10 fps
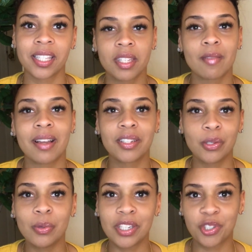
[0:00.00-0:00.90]
So I
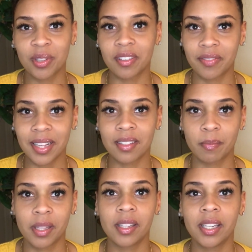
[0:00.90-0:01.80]
do enjoy the
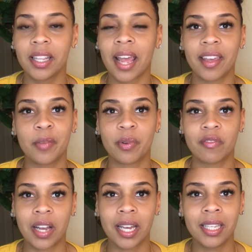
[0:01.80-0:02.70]
flexibility that it
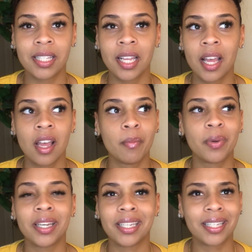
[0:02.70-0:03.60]
provides,
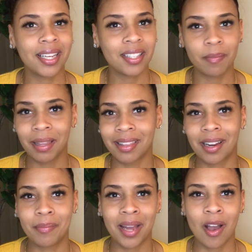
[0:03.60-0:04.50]
but it doesn't mean that
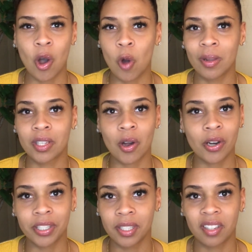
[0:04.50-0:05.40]
I'm not always
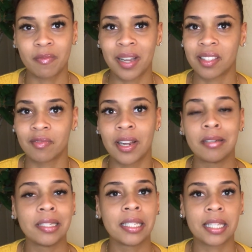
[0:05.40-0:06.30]
cautious of my
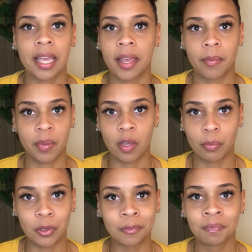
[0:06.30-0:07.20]
surroundings and
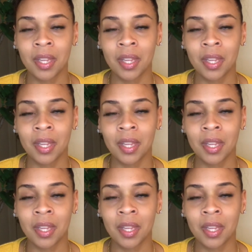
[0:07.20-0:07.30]
people.